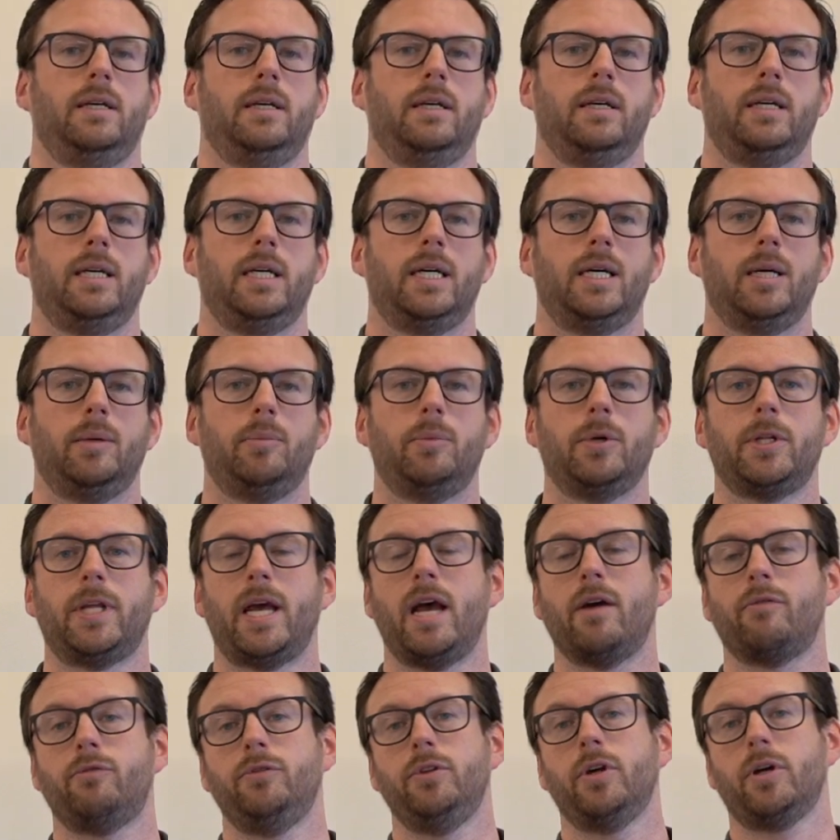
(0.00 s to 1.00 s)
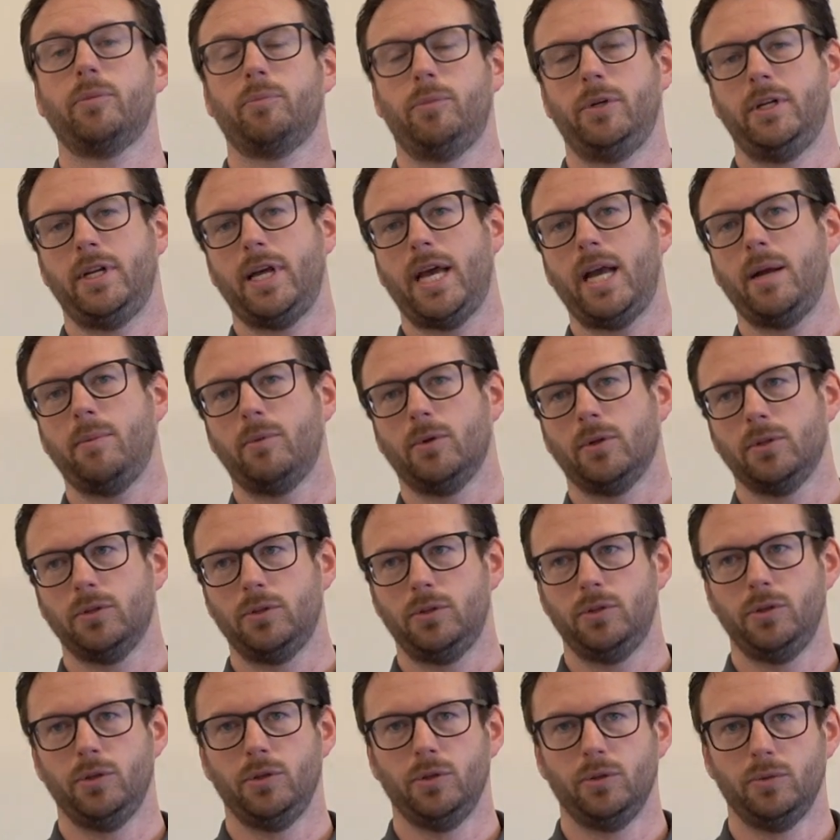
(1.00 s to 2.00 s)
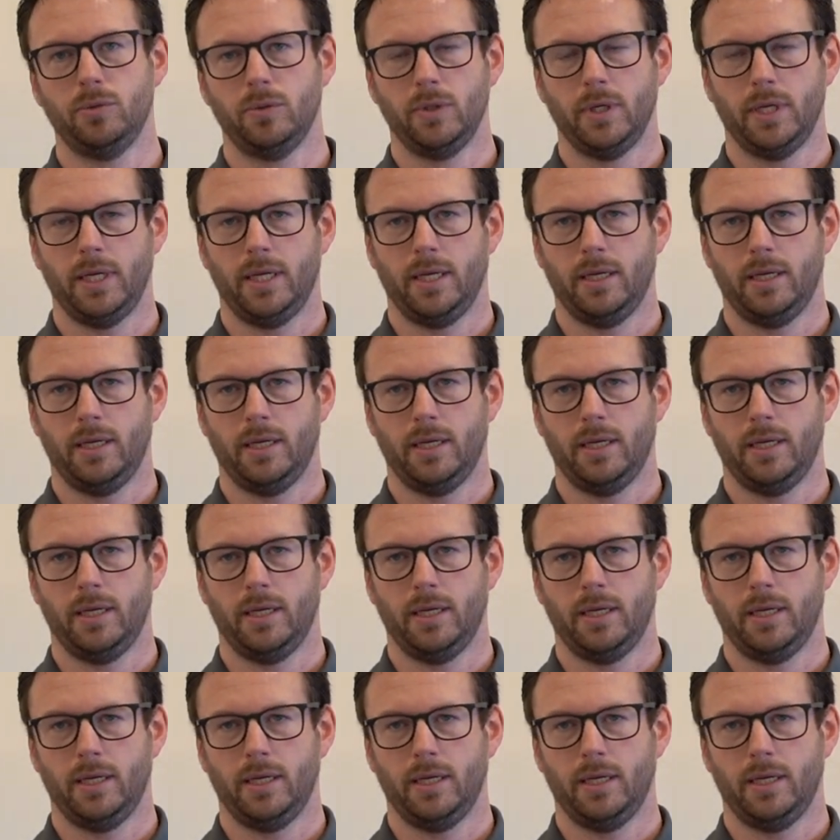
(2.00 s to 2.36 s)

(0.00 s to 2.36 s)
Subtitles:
but have not been able to